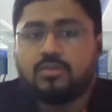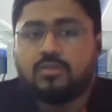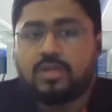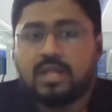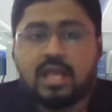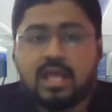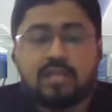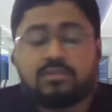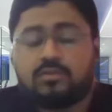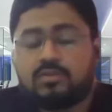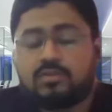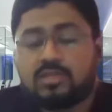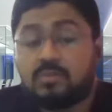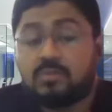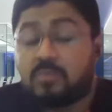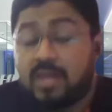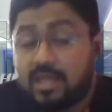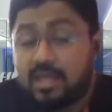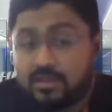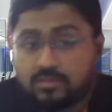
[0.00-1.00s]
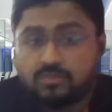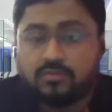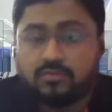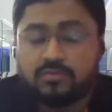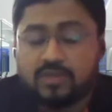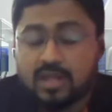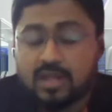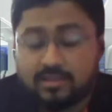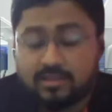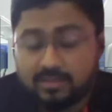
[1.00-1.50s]
You can ask your suppliers
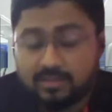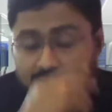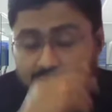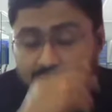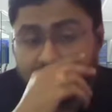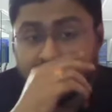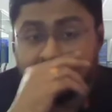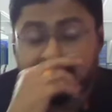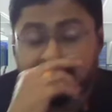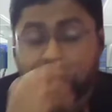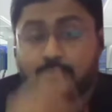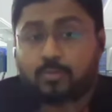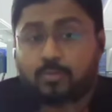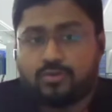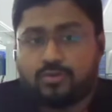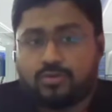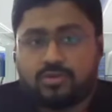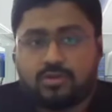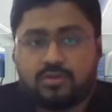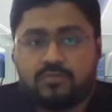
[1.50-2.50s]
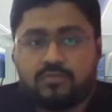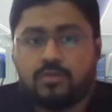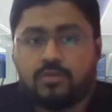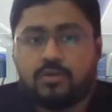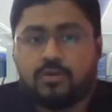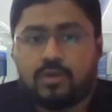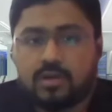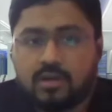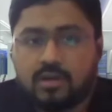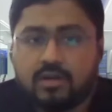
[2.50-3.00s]
to finance some portion of
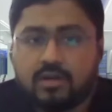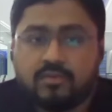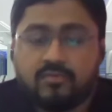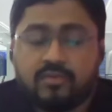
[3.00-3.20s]
your